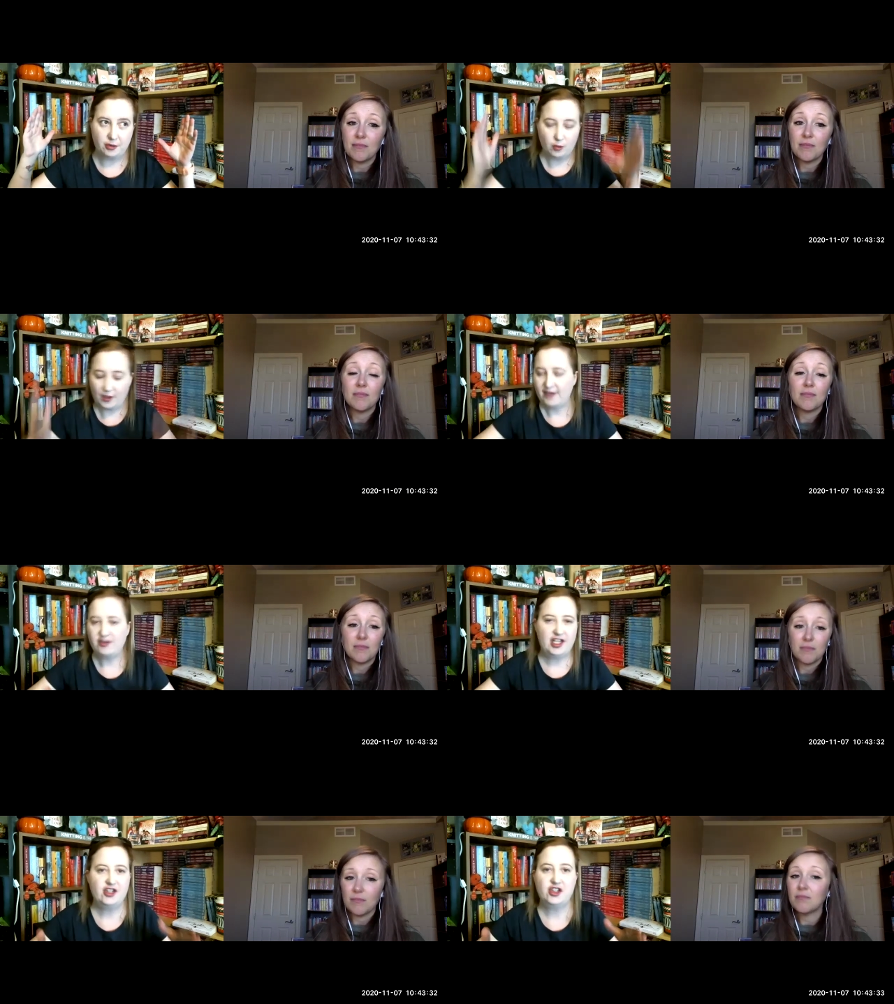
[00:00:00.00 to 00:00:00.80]
Speaker 1: whatever
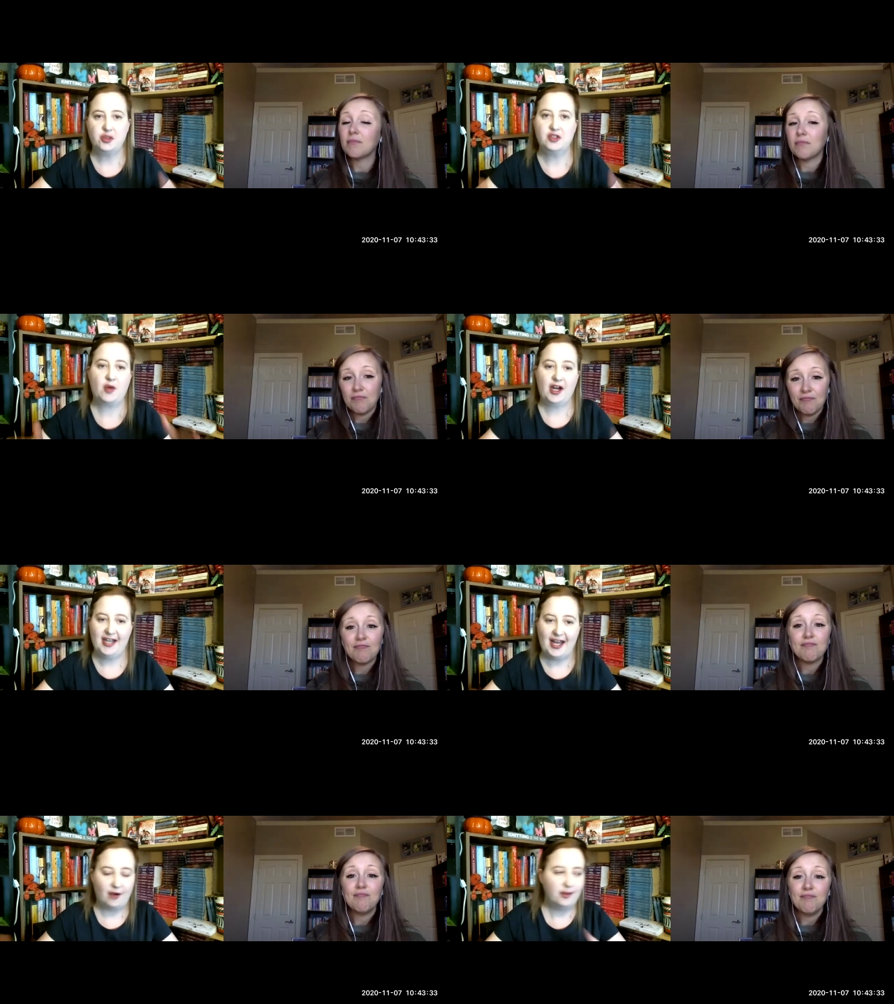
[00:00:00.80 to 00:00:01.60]
the issue is right
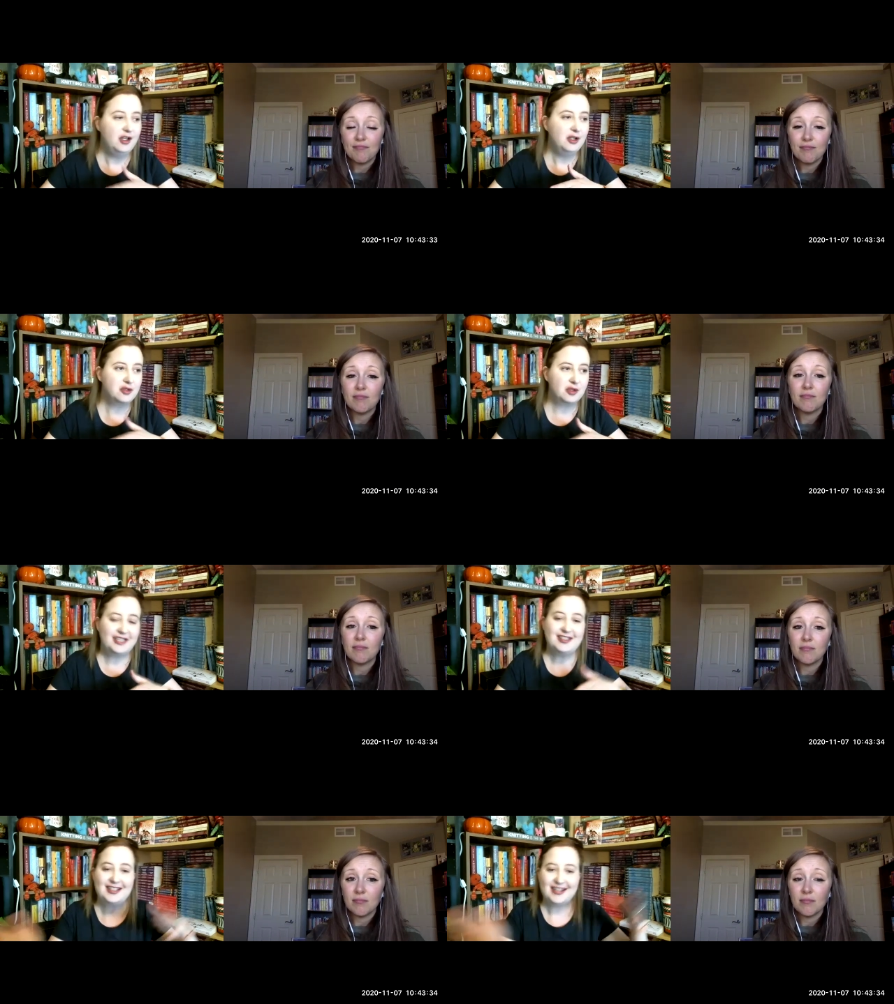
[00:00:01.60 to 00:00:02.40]
mm-hmm. now. So
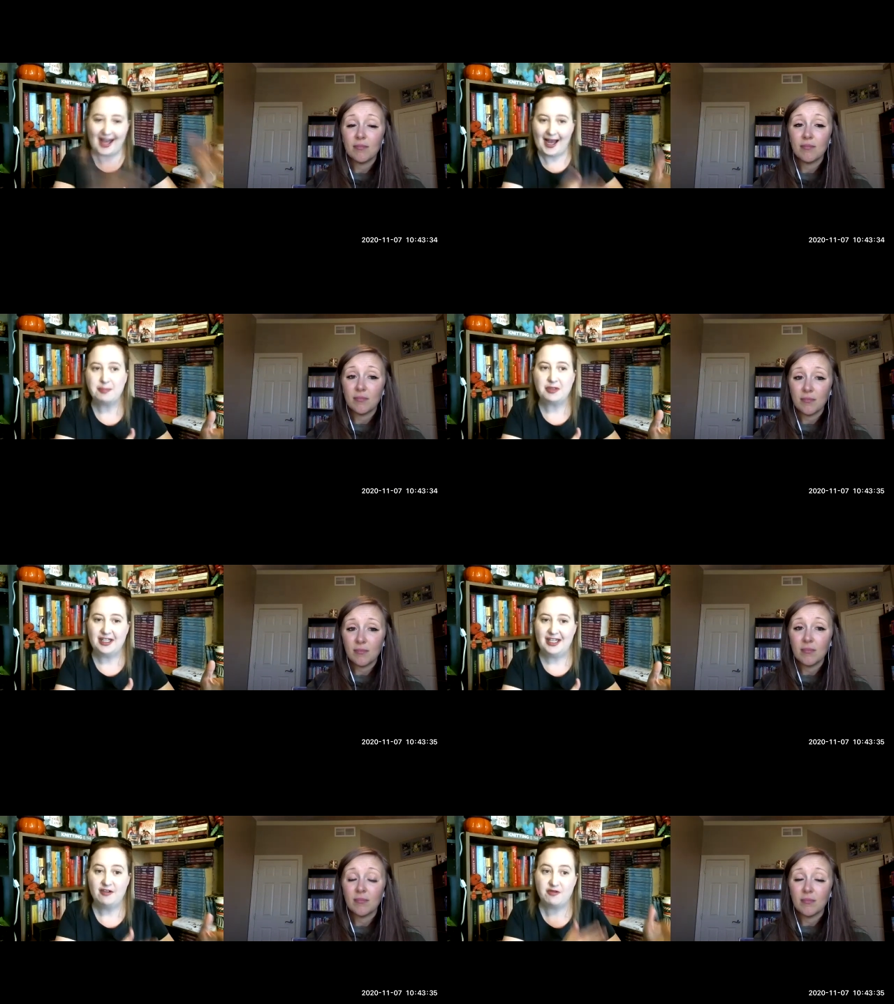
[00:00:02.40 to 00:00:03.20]
let's get the
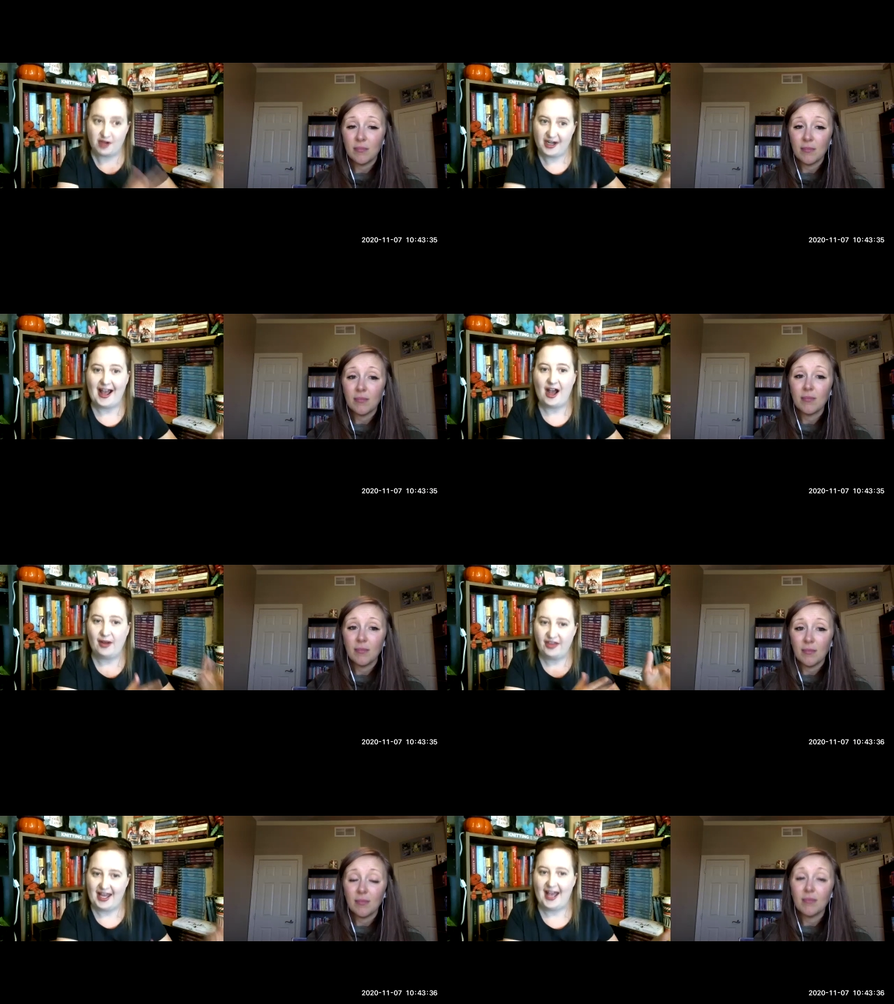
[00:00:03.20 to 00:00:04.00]
happily for now
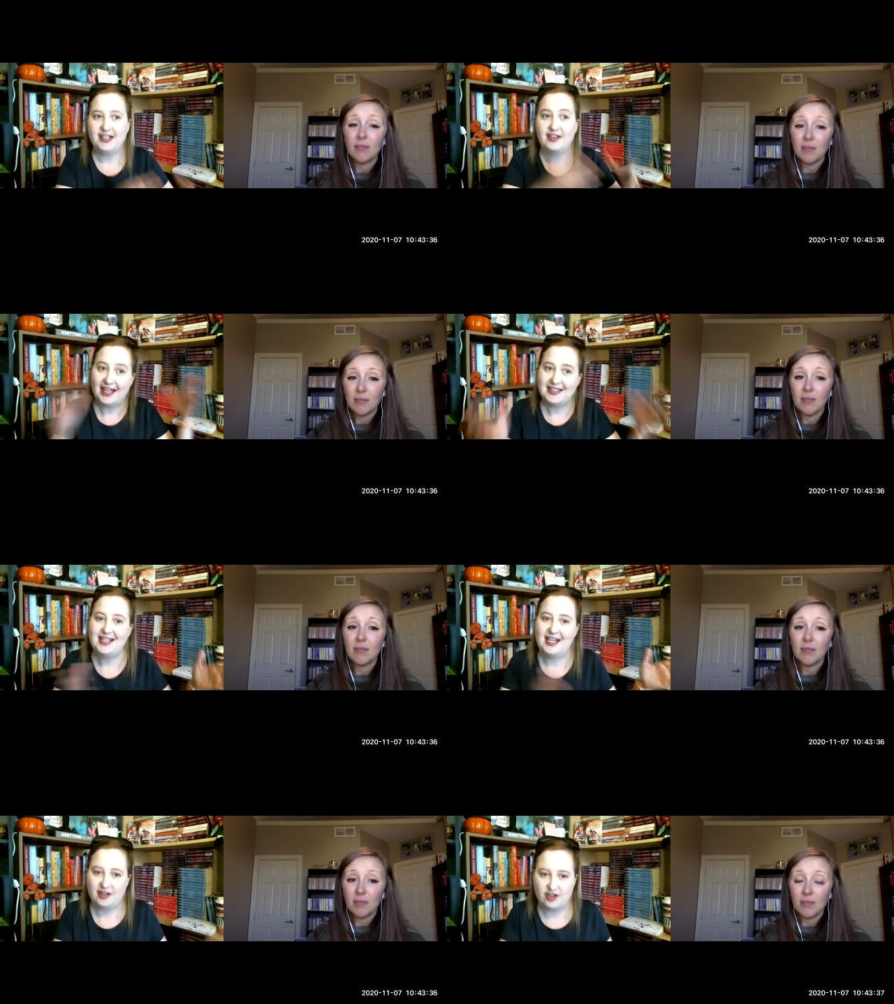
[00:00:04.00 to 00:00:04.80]
at the end, and that's
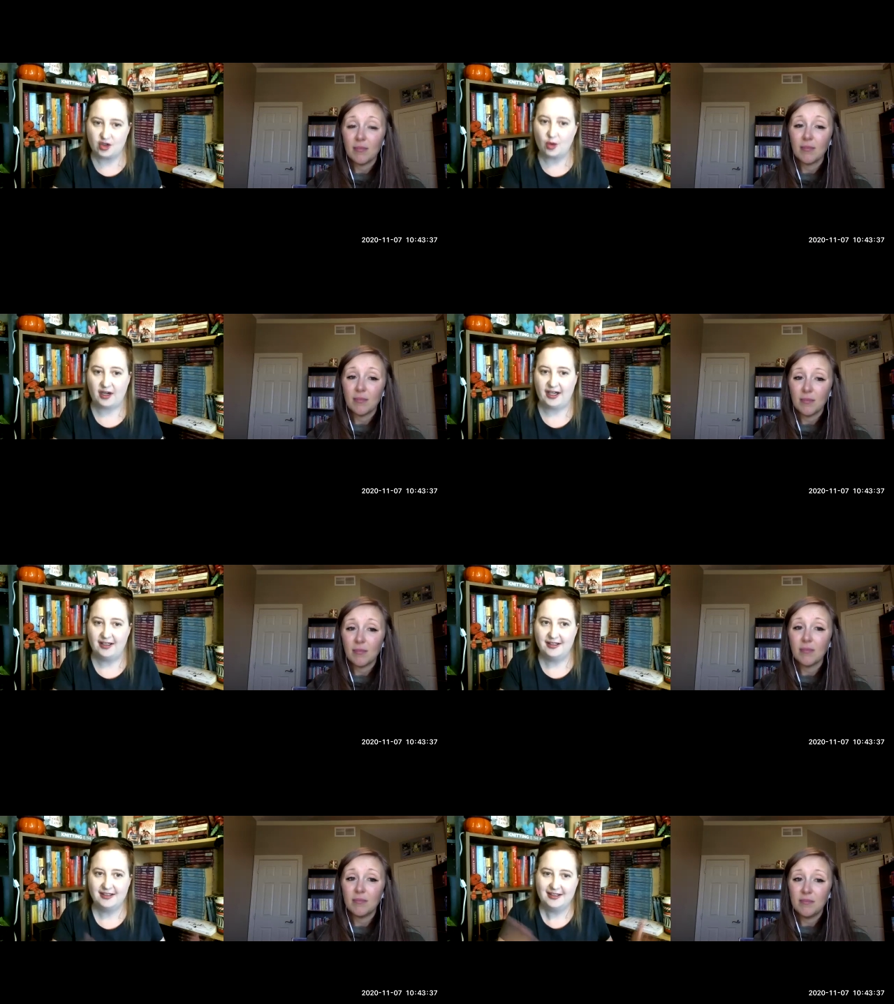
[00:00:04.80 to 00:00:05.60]
the end of the story.
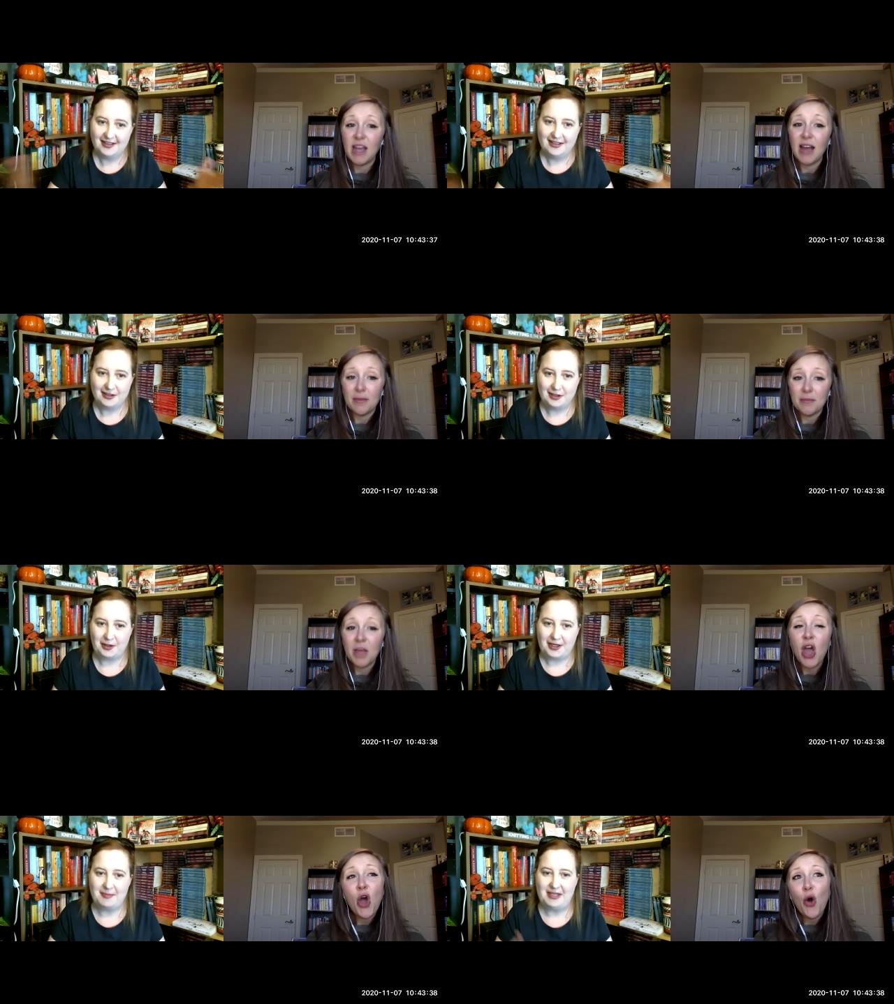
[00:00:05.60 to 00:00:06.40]
Speaker 2: Yeah. You know
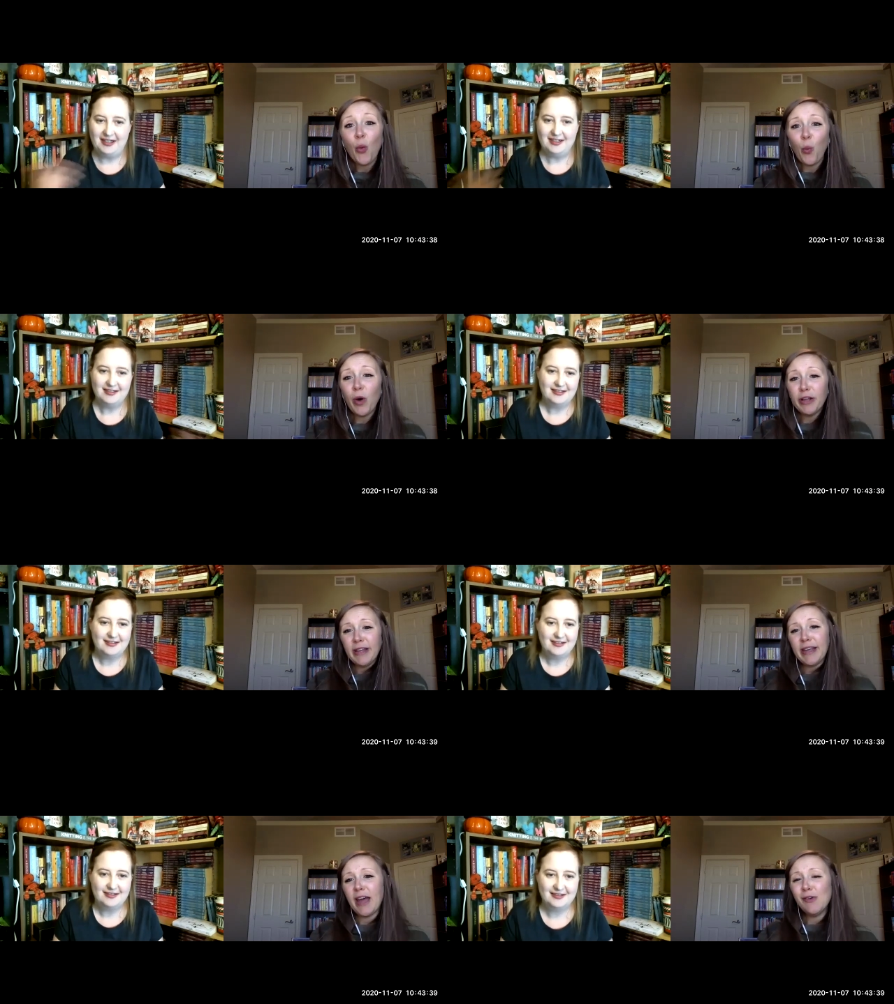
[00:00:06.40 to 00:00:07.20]
what I mean? Well,
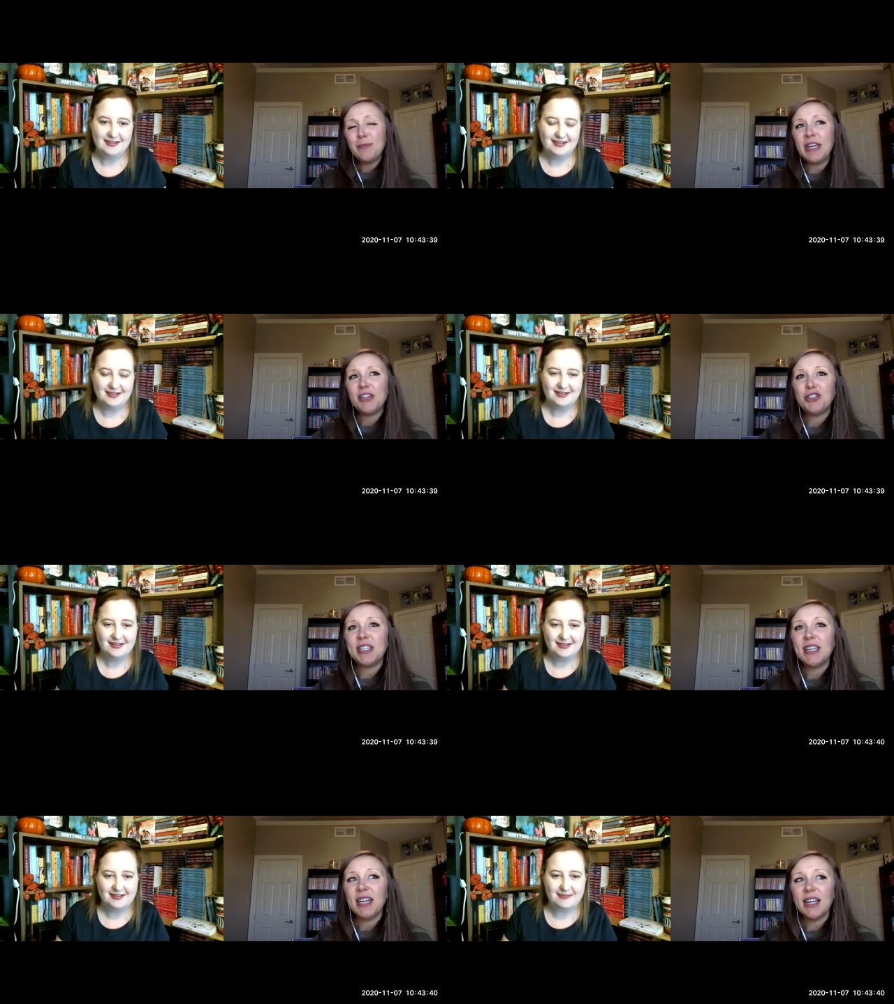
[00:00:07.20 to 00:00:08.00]
I'm like, I would be
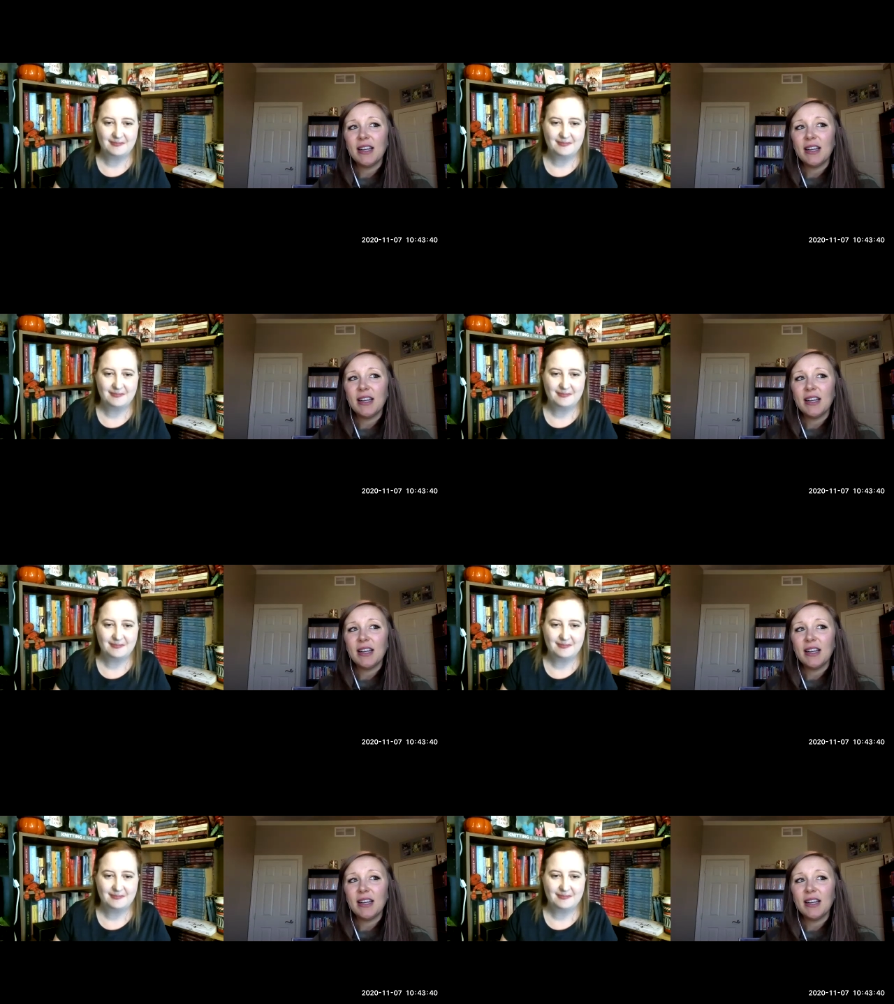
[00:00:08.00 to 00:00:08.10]
interesting